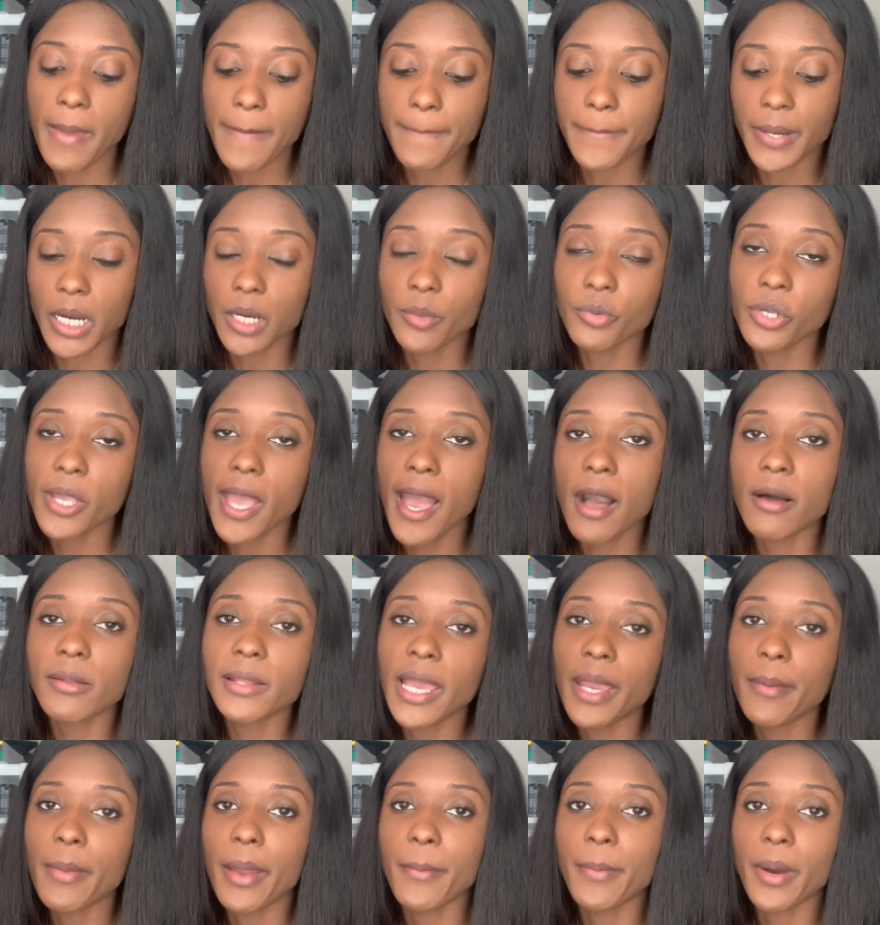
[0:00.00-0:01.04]
Barbary
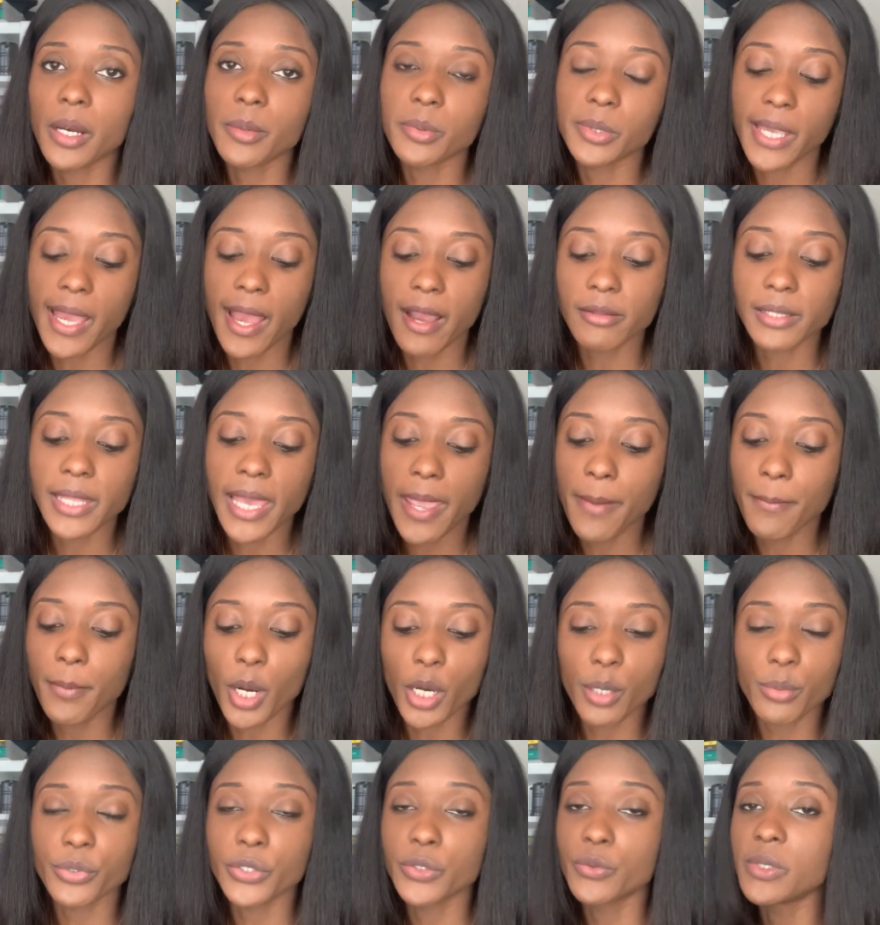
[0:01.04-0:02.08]

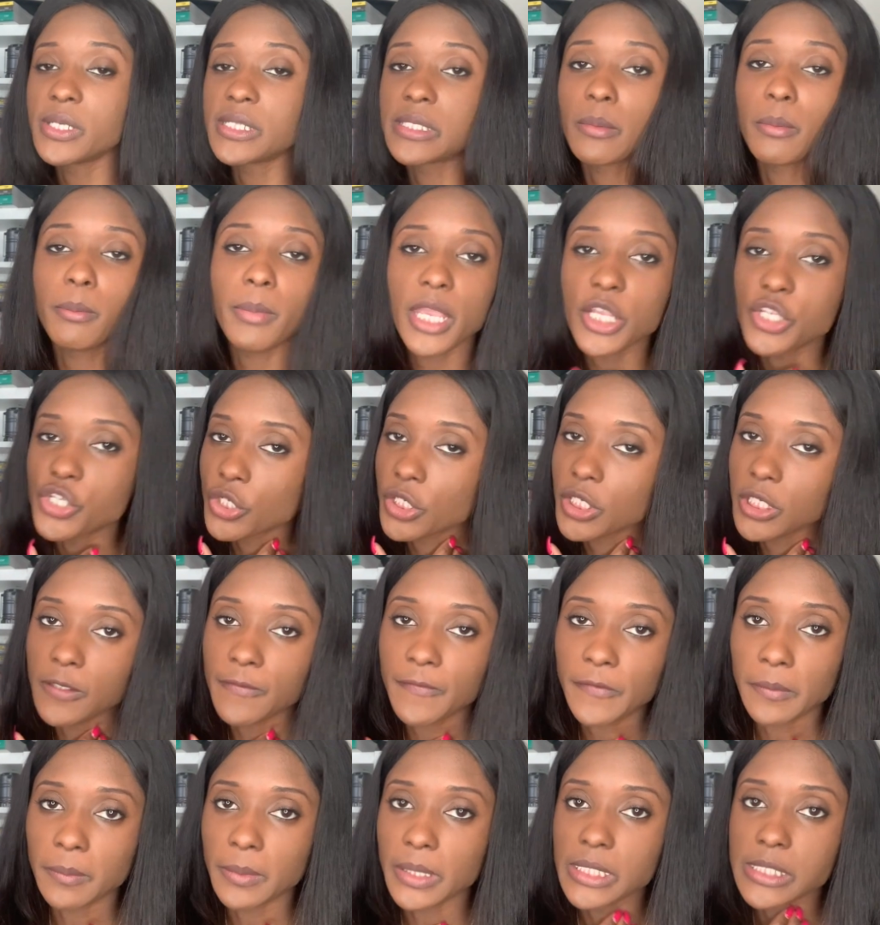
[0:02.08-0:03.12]
was a major key
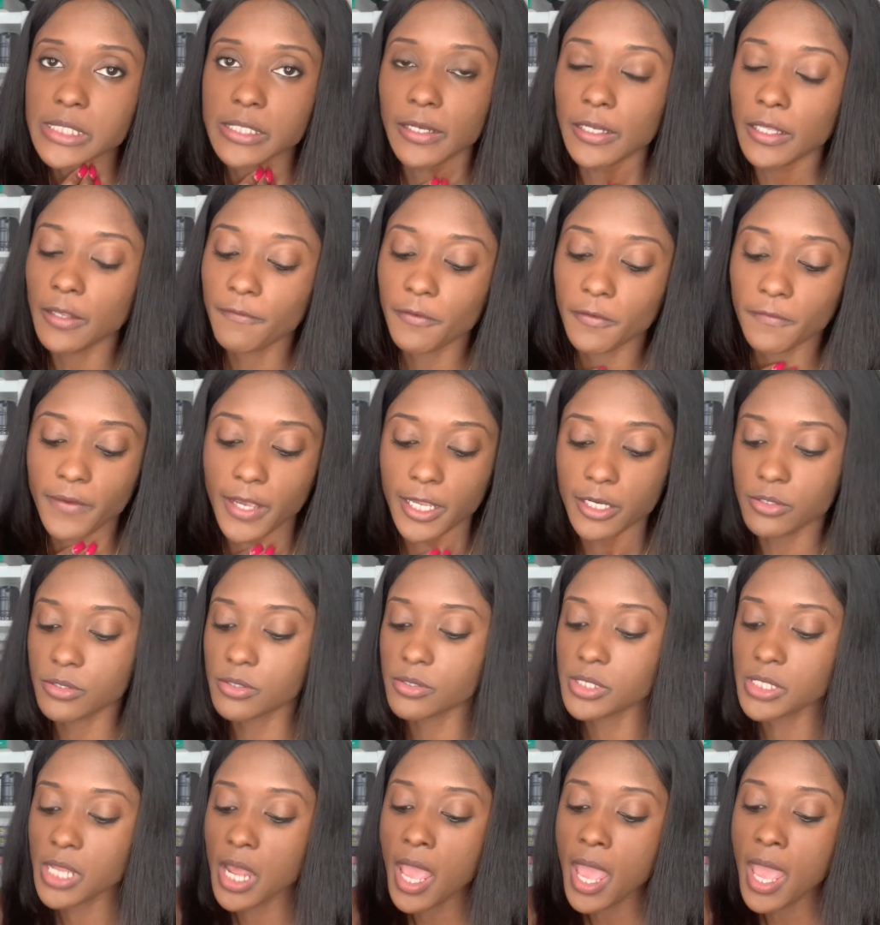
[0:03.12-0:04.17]
for me studying for
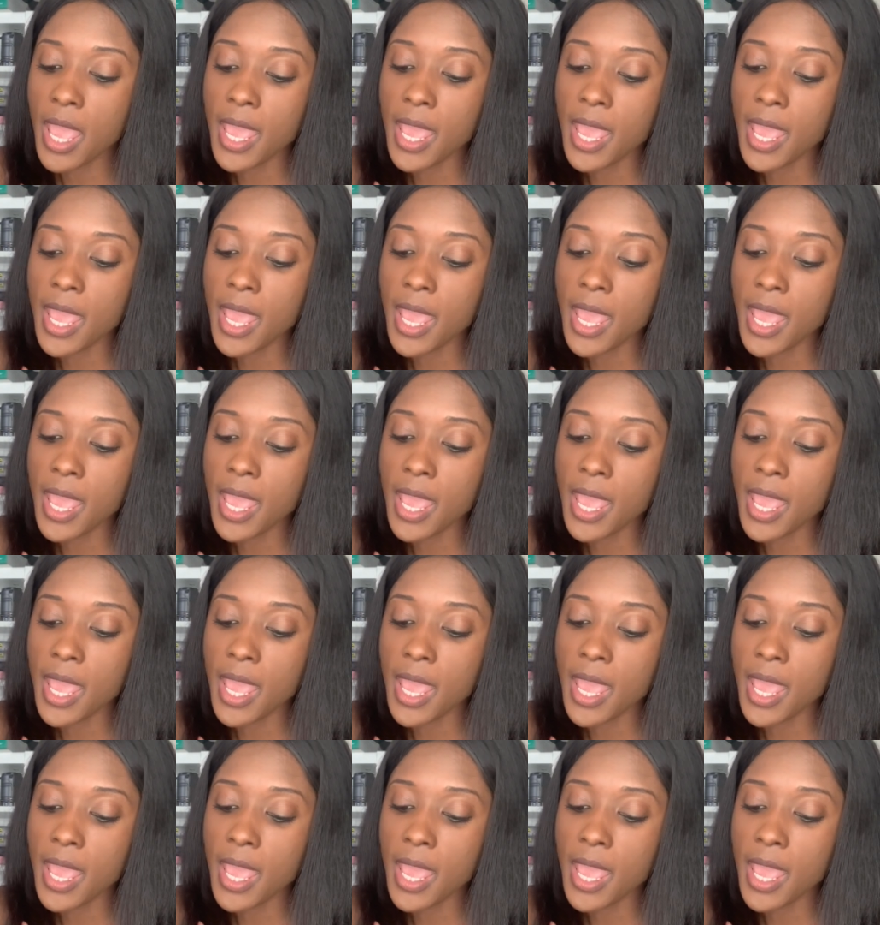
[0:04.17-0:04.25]
finals.